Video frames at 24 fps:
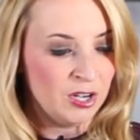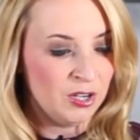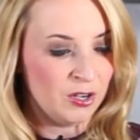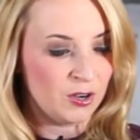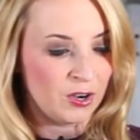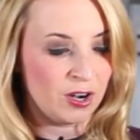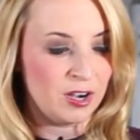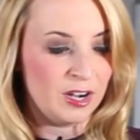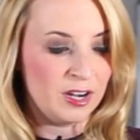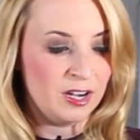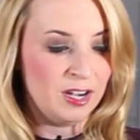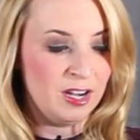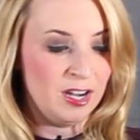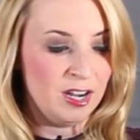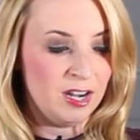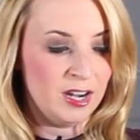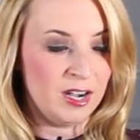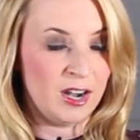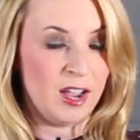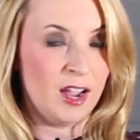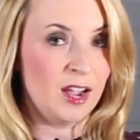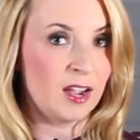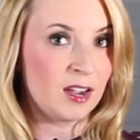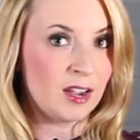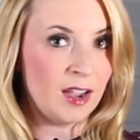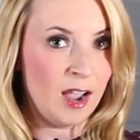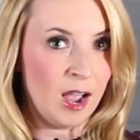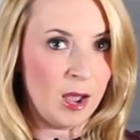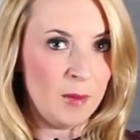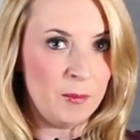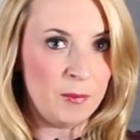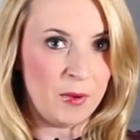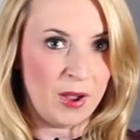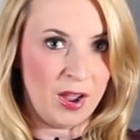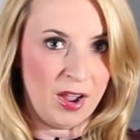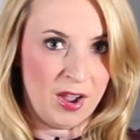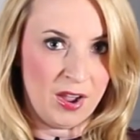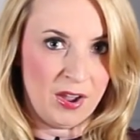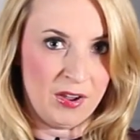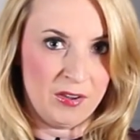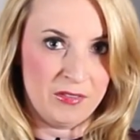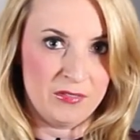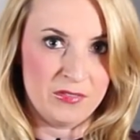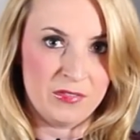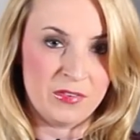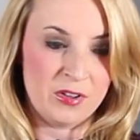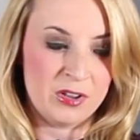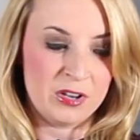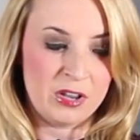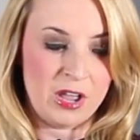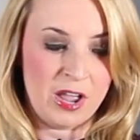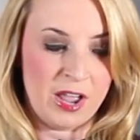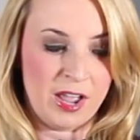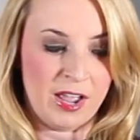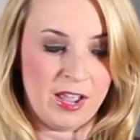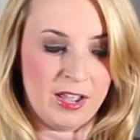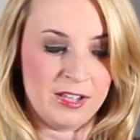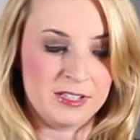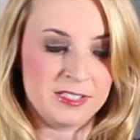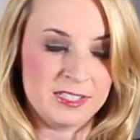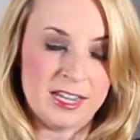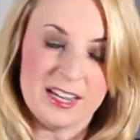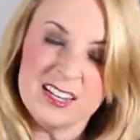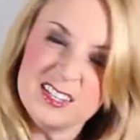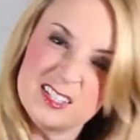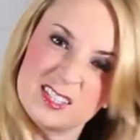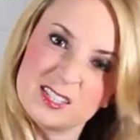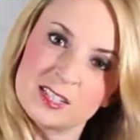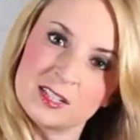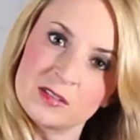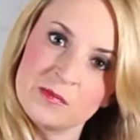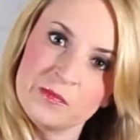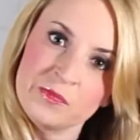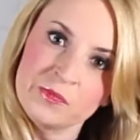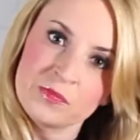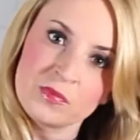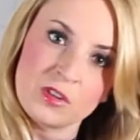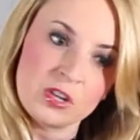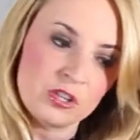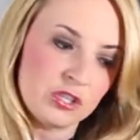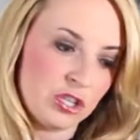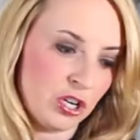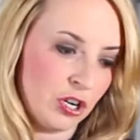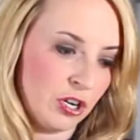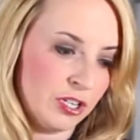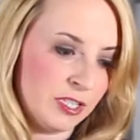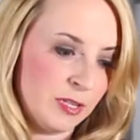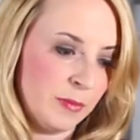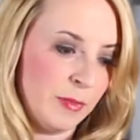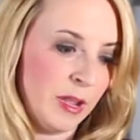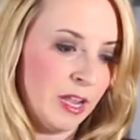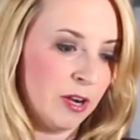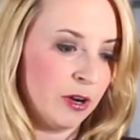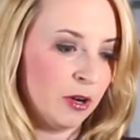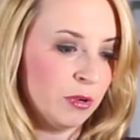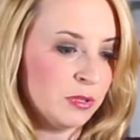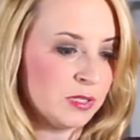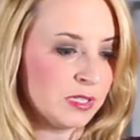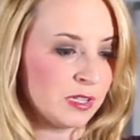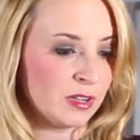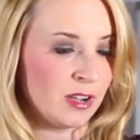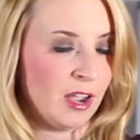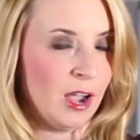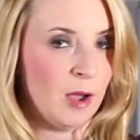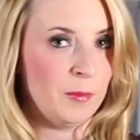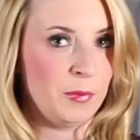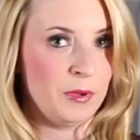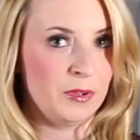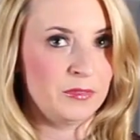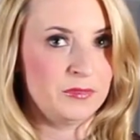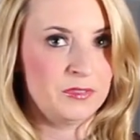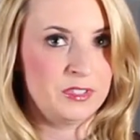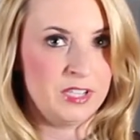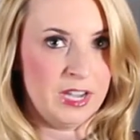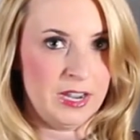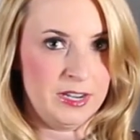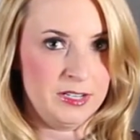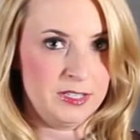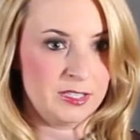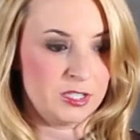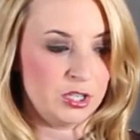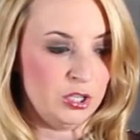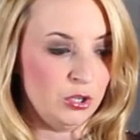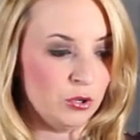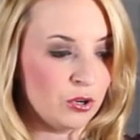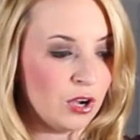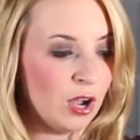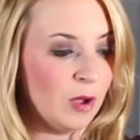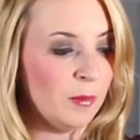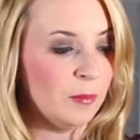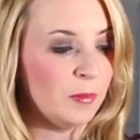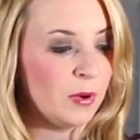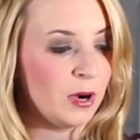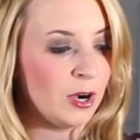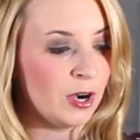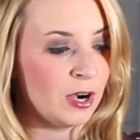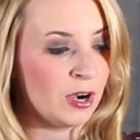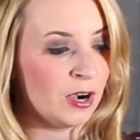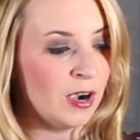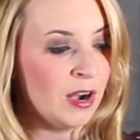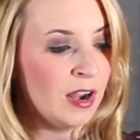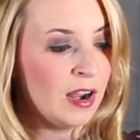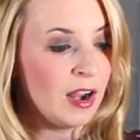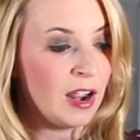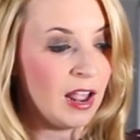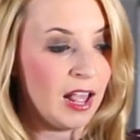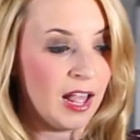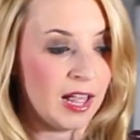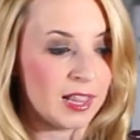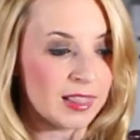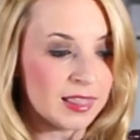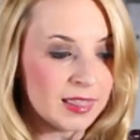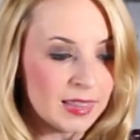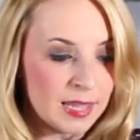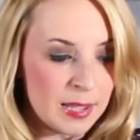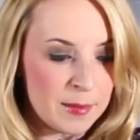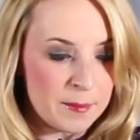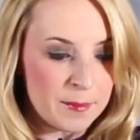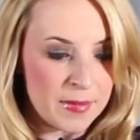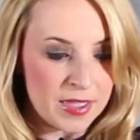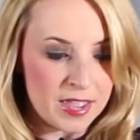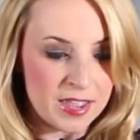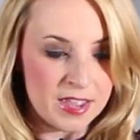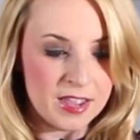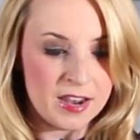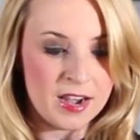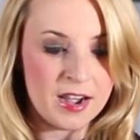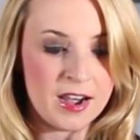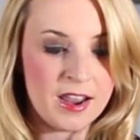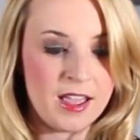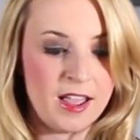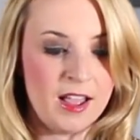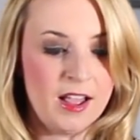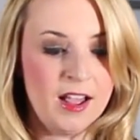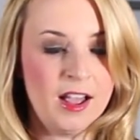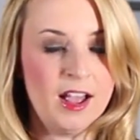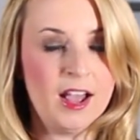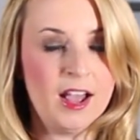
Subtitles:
You're gonna need a cup of diced cherry tomatoes, a cup of diced cucumber, a lemon,